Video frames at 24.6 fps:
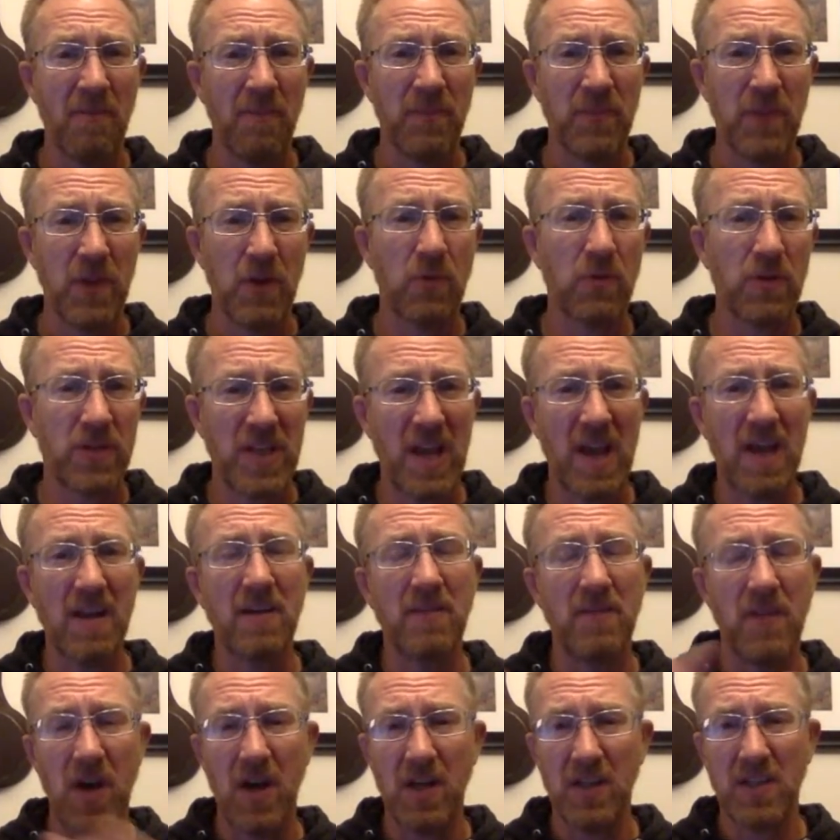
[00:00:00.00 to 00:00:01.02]
there were 10
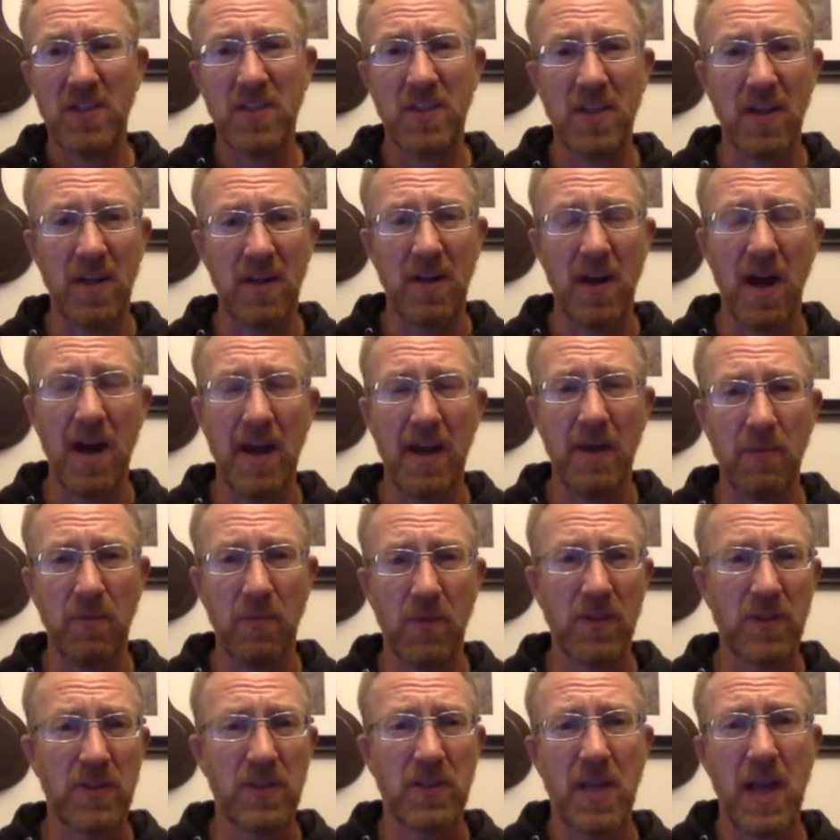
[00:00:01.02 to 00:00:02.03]
of us that I
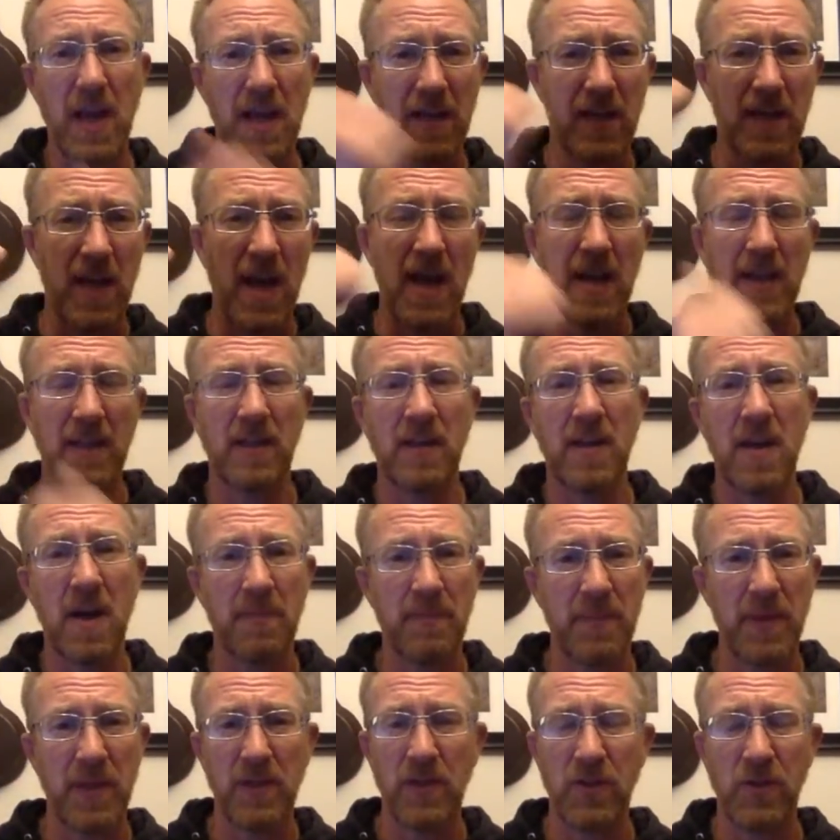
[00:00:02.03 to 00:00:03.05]
was kind of guiding
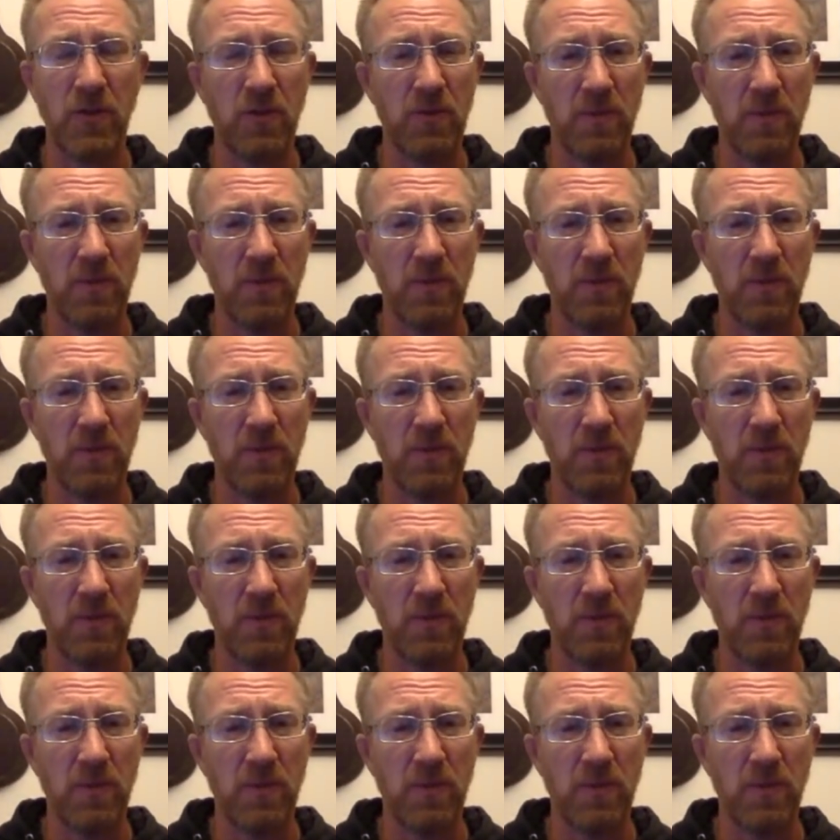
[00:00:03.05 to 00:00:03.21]
up into,